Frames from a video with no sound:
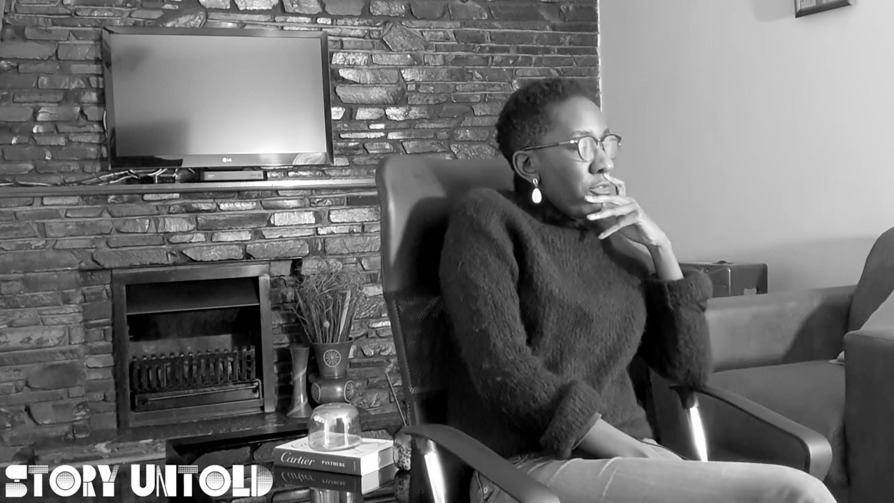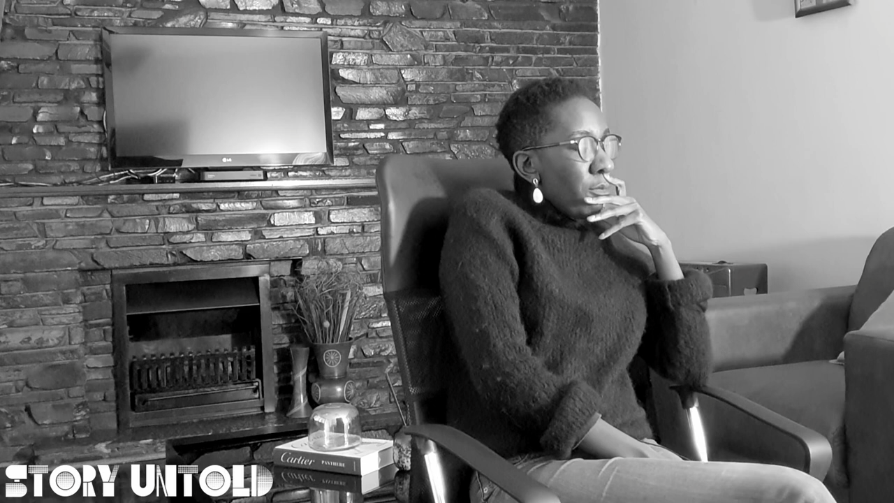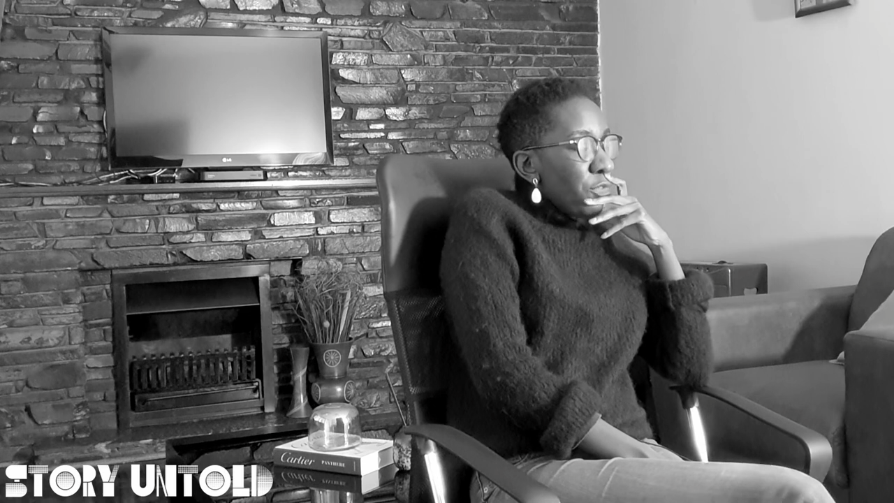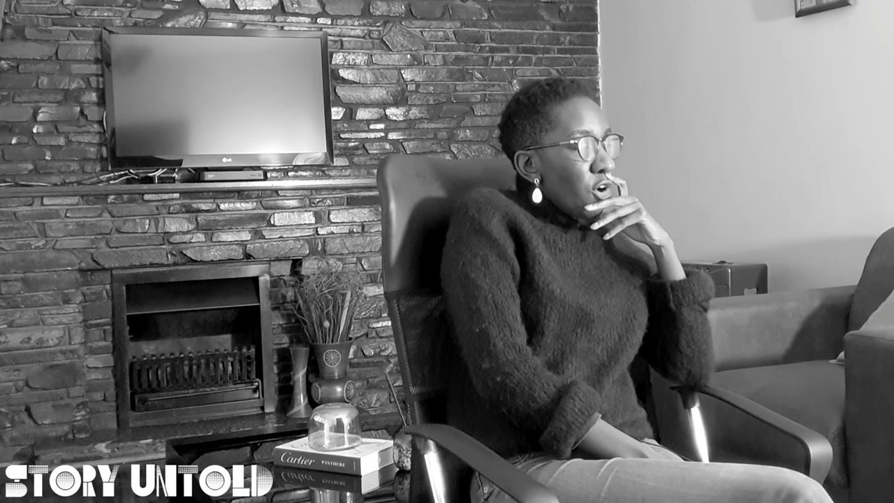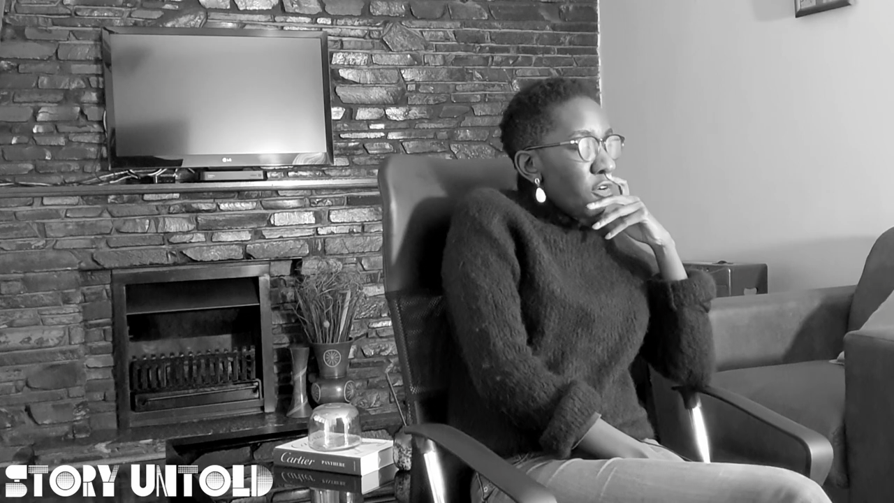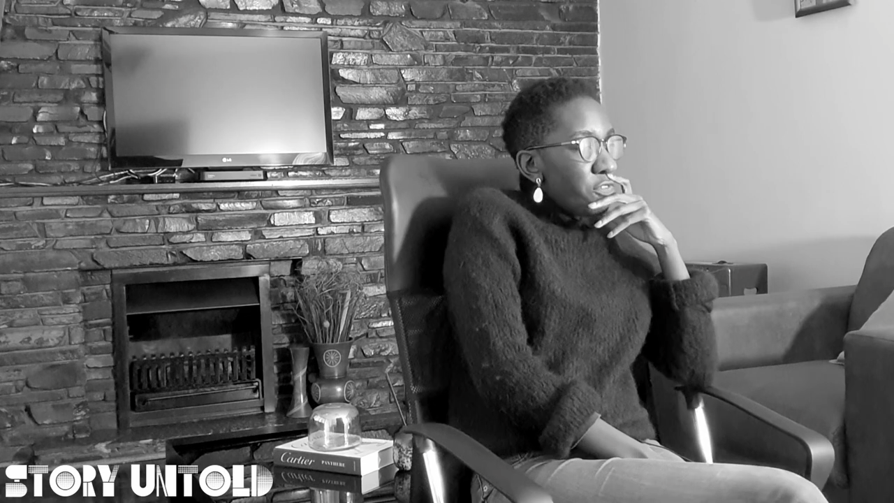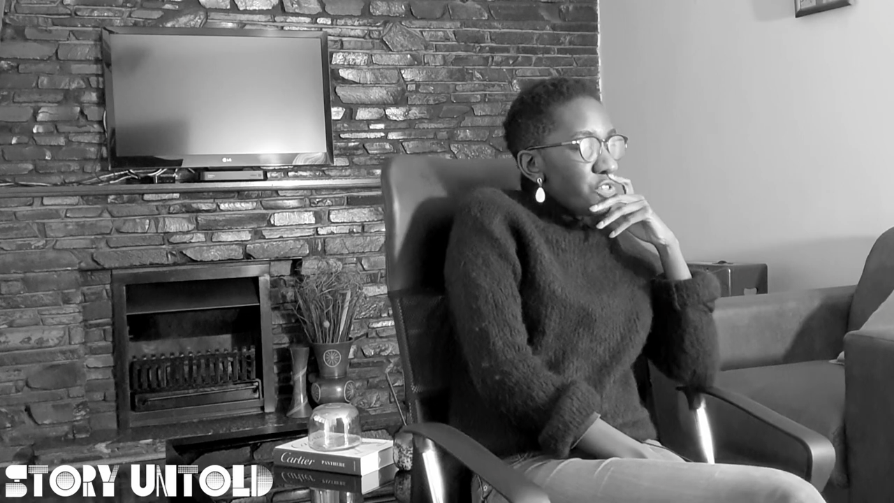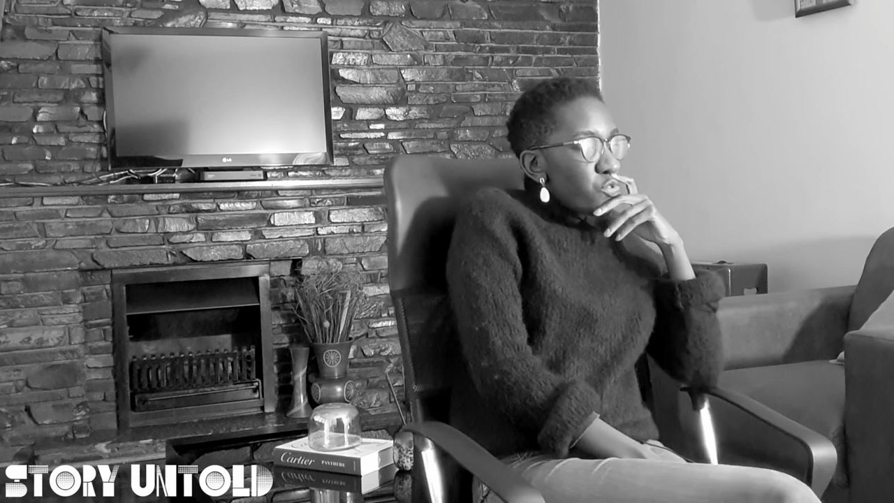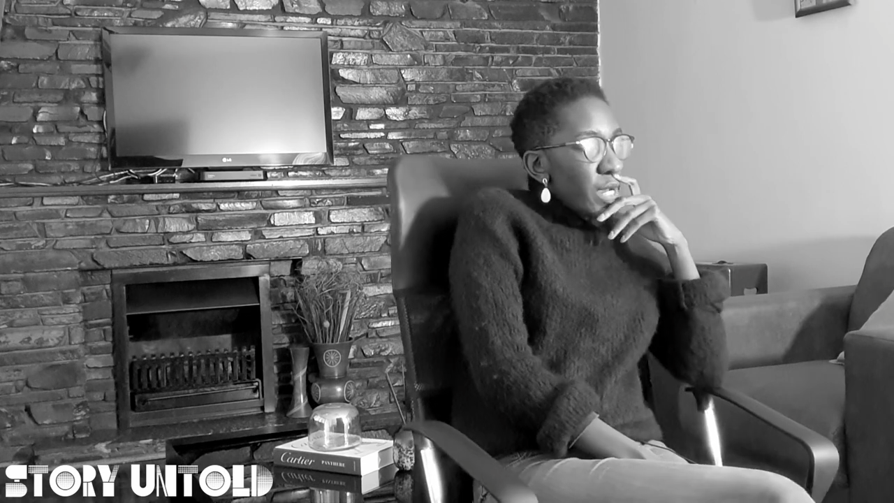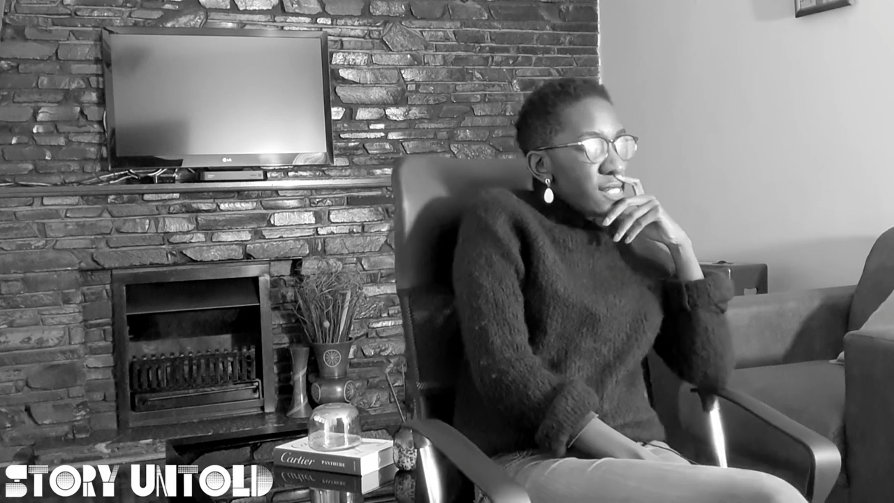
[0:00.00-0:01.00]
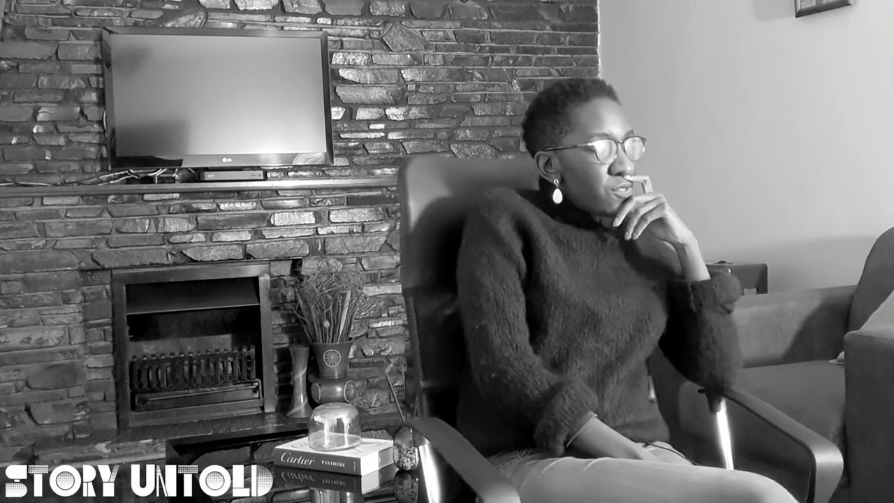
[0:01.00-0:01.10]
from the office, right?